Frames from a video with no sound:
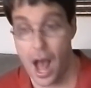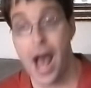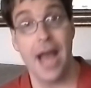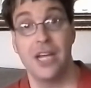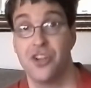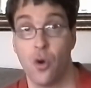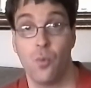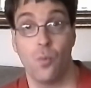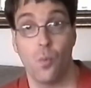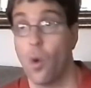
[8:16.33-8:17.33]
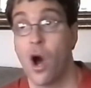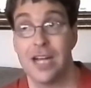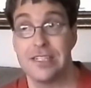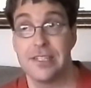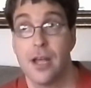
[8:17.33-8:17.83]
I don't
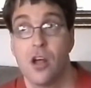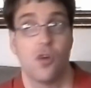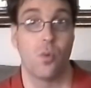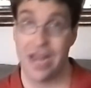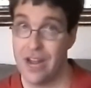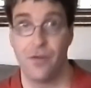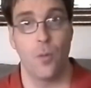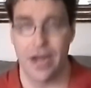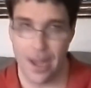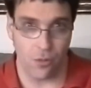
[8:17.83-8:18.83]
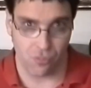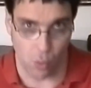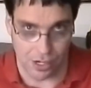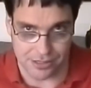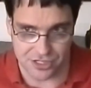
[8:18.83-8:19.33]
want what everyone else
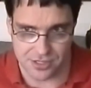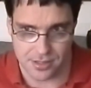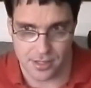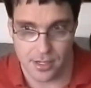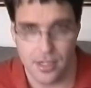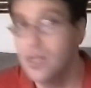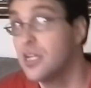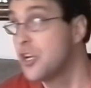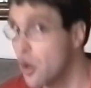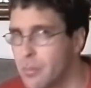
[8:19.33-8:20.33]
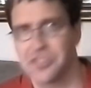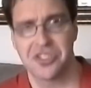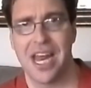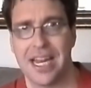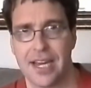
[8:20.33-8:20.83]
wants, you're
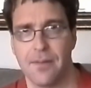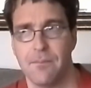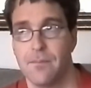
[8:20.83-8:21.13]
mistaken.